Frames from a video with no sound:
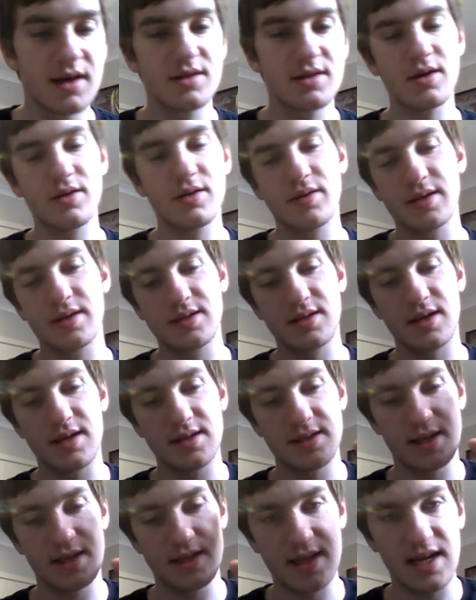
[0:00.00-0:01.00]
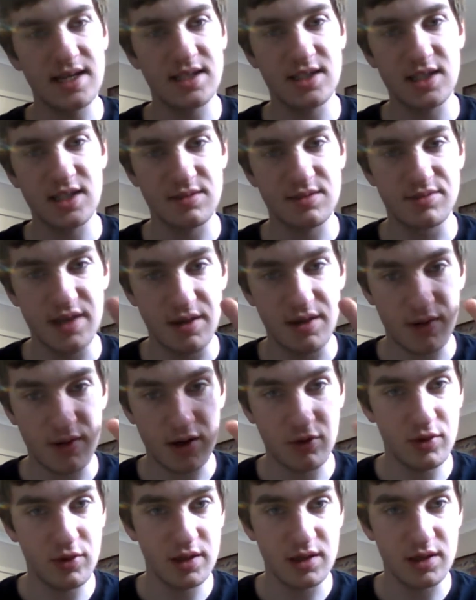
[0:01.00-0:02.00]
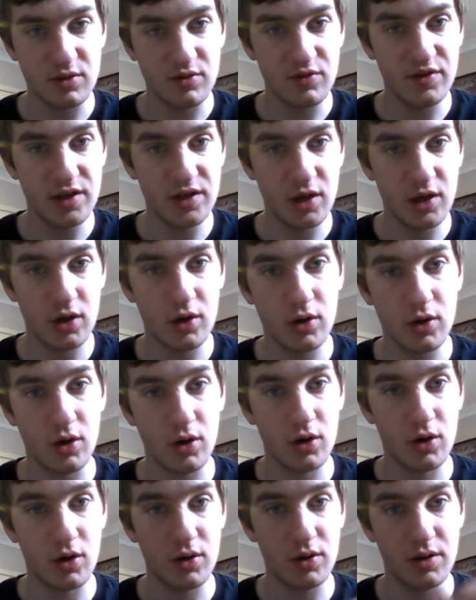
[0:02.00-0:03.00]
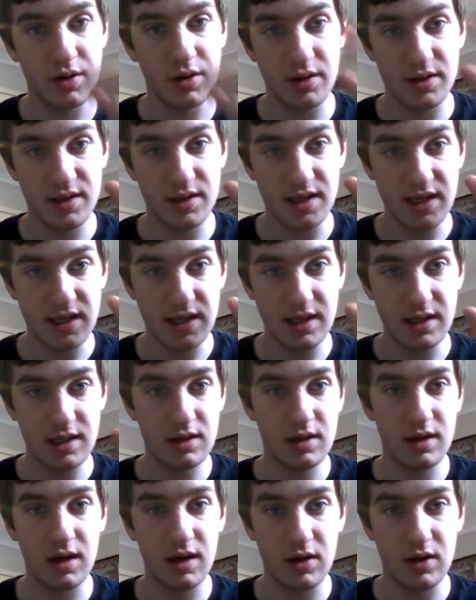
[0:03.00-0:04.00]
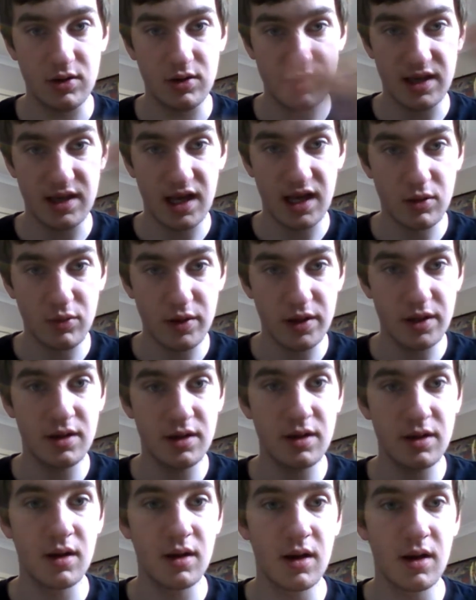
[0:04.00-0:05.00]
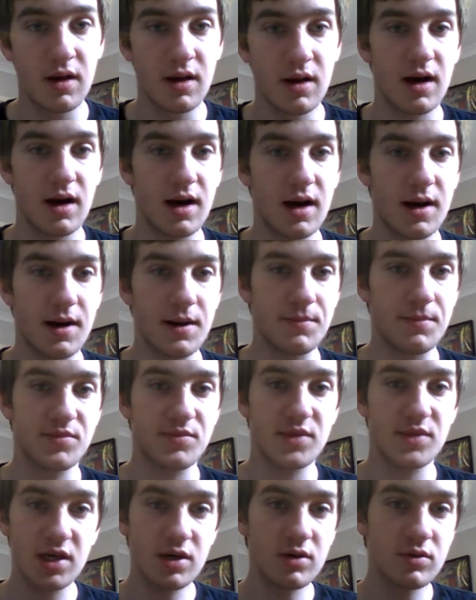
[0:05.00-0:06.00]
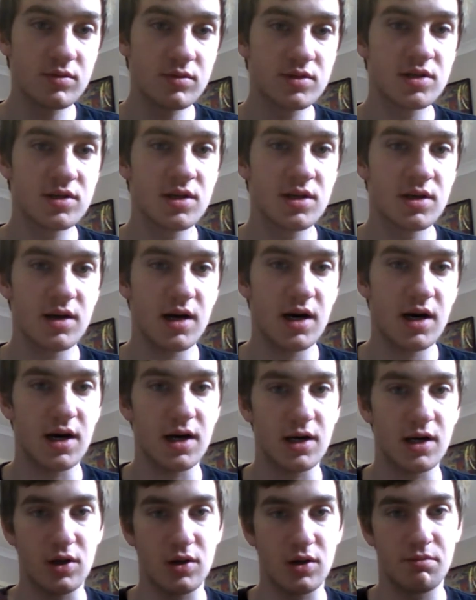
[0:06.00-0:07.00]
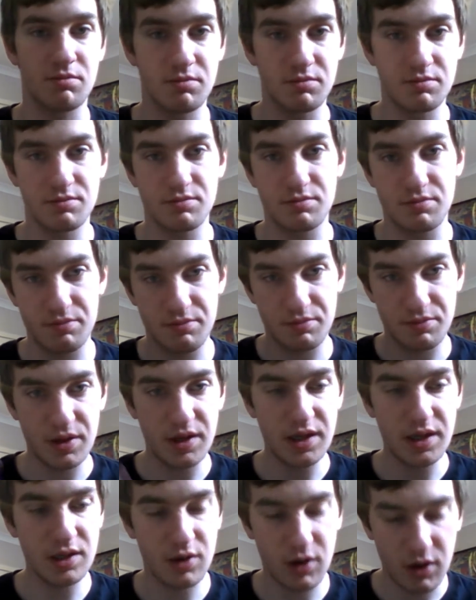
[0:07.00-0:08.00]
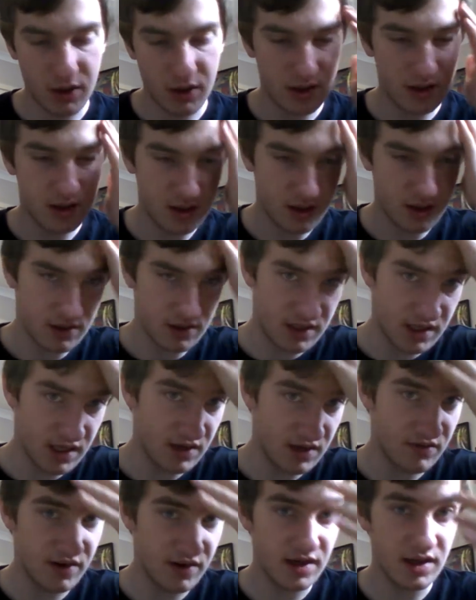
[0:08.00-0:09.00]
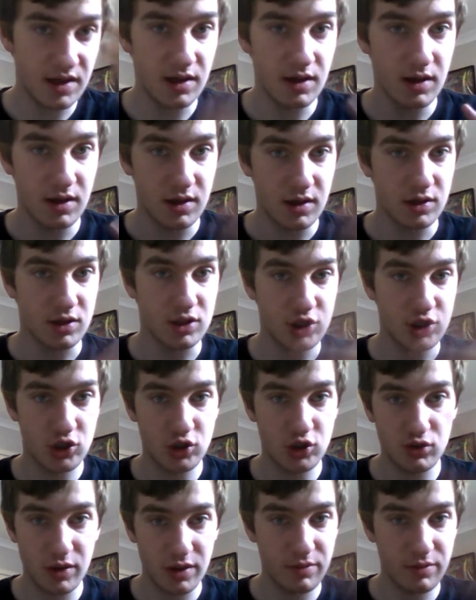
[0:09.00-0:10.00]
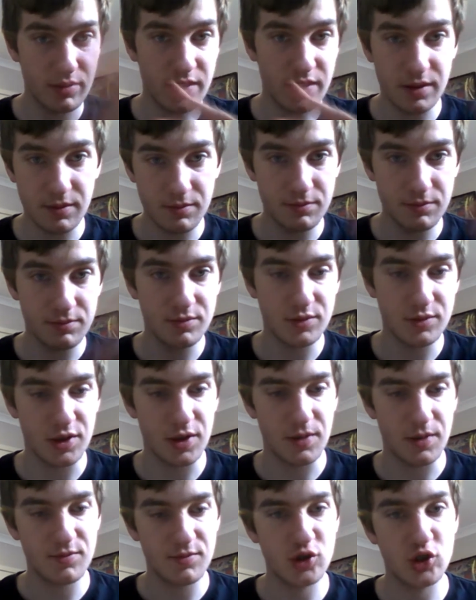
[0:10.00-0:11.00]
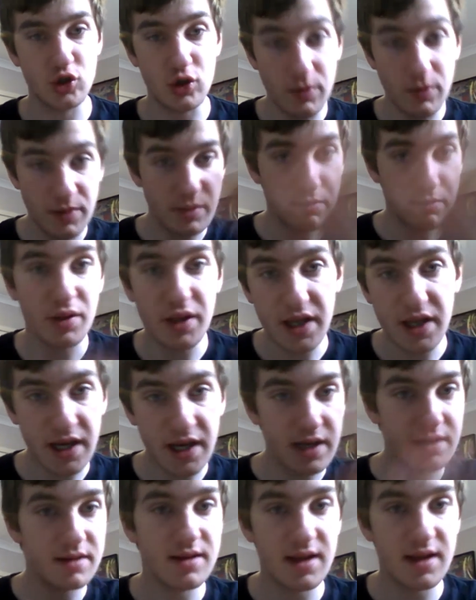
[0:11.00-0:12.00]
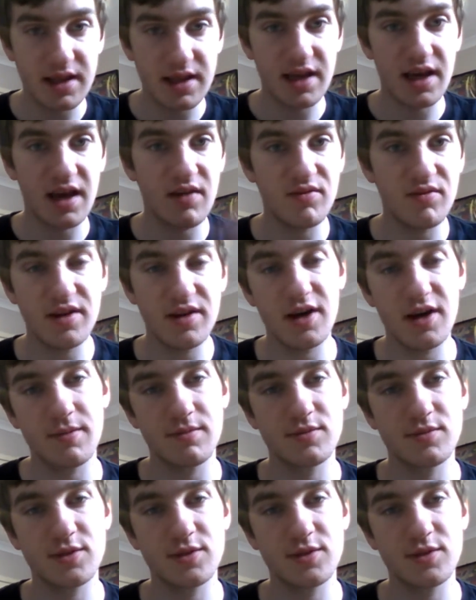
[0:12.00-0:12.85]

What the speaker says: So anyways, guys, that is just my quick little video on the Halloween Kills, Peacock, TV, streaming plan that they have now.